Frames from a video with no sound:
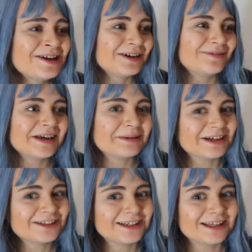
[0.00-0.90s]
I think I'm
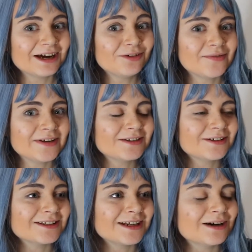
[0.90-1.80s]
actually healthy
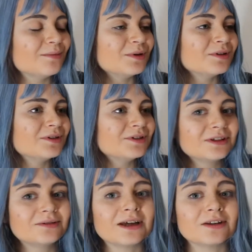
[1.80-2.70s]
size now, but you
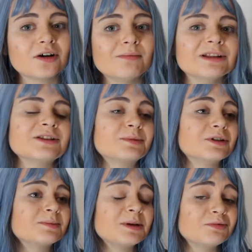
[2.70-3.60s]
still get the comments
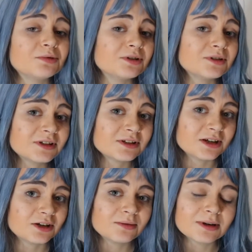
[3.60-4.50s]
because people are used to
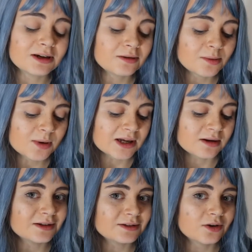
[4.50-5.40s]
seeing you at a lower weight.
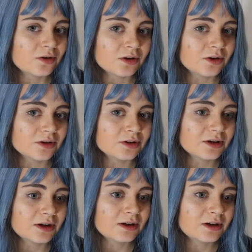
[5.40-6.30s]
It's not good,
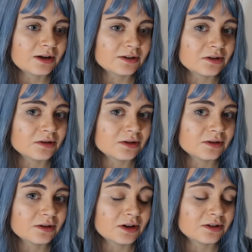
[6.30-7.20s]
and I
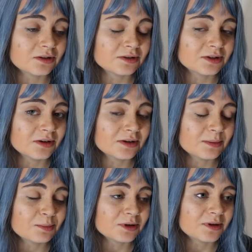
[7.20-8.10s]
don't condone
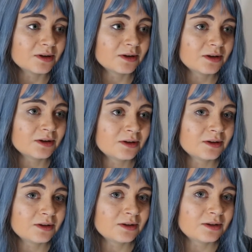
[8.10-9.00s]
it, but
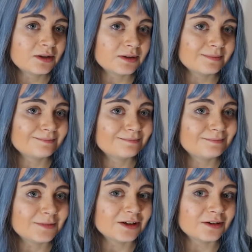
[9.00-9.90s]

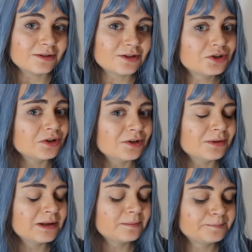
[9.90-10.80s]
you know, you shouldn't do it.